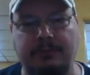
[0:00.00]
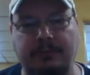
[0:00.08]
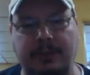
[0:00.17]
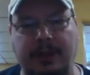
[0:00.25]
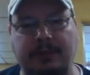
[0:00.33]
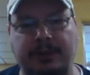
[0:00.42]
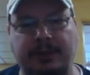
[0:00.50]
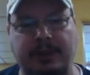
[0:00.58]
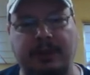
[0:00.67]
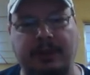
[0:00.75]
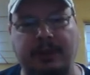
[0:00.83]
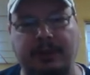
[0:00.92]
I'll just
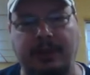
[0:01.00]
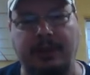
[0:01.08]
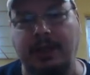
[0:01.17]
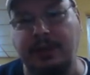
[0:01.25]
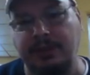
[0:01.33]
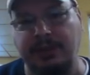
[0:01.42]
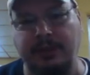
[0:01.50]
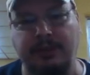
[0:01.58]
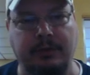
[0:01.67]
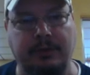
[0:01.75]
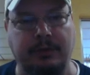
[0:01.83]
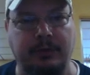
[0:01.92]
click on that and show you
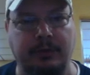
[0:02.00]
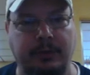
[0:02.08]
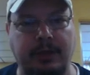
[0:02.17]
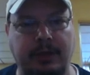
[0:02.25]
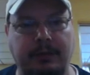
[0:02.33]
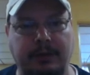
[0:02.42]
real quick.